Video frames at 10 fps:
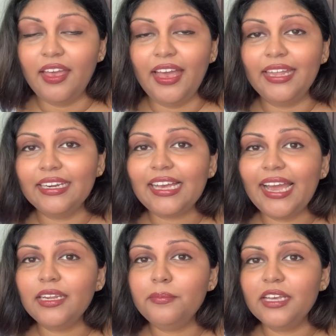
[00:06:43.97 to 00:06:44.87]
and it
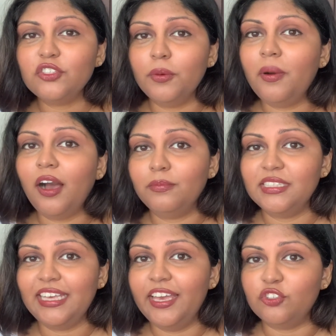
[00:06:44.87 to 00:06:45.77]
kind of makes your
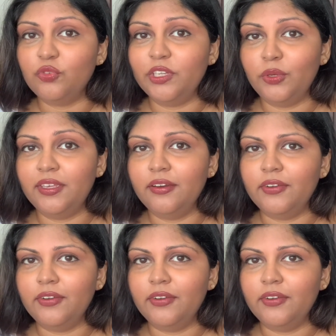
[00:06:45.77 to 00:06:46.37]
palms itch when you hear